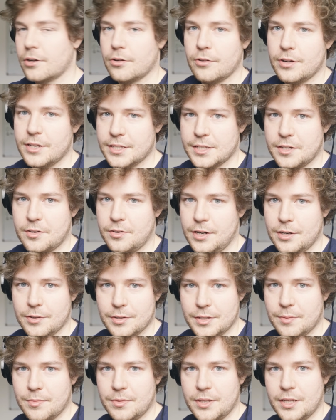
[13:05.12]
a green screen or
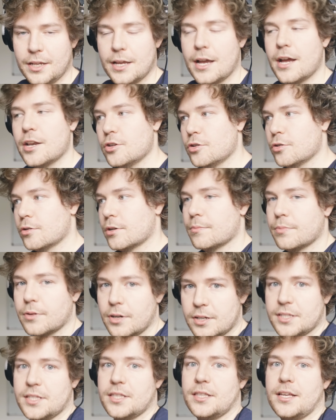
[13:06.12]
something, and you
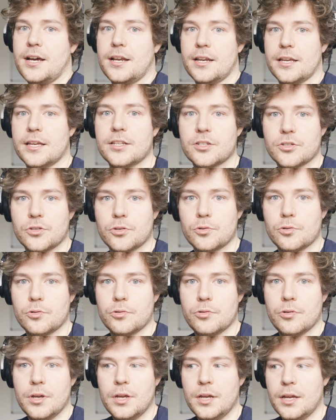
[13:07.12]
composite that
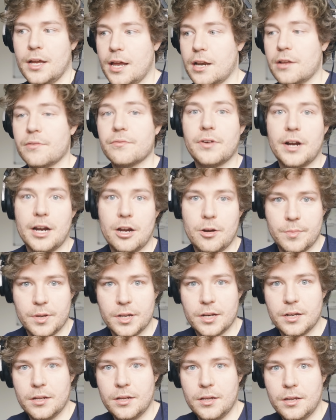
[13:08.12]
into an
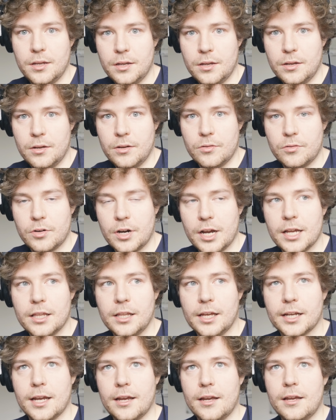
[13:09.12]
environment, right?
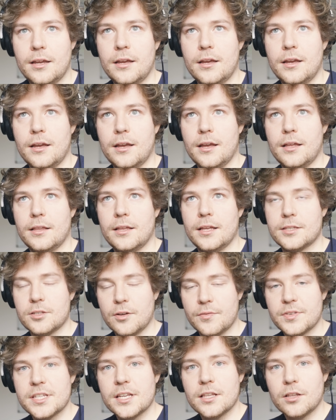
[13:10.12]
Like, it's
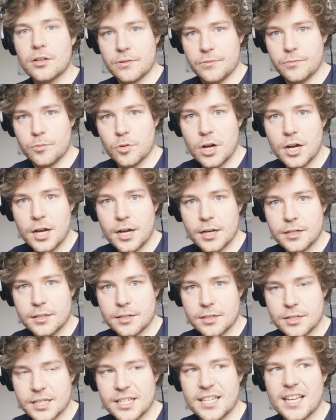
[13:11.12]
obviously a lot of work
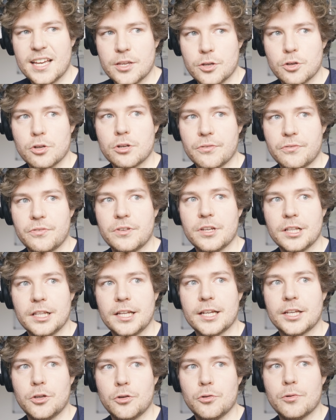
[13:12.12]
to get you to feel
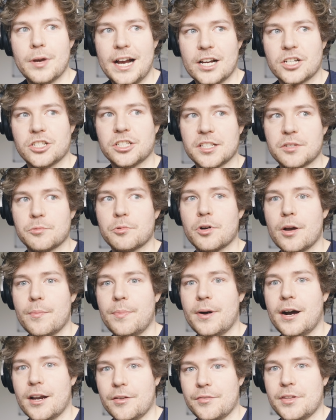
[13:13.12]
like you actually were
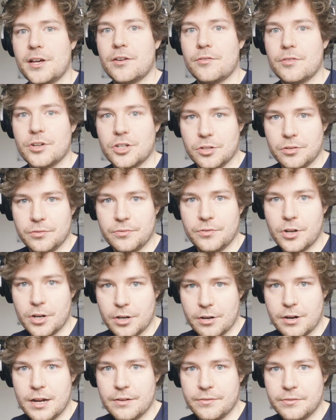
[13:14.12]
part of that original
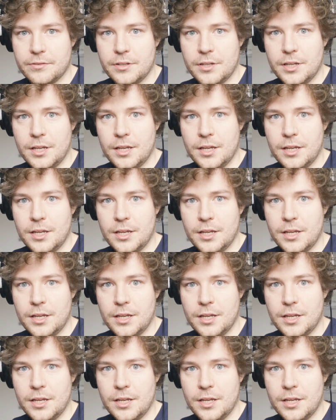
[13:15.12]
photograph.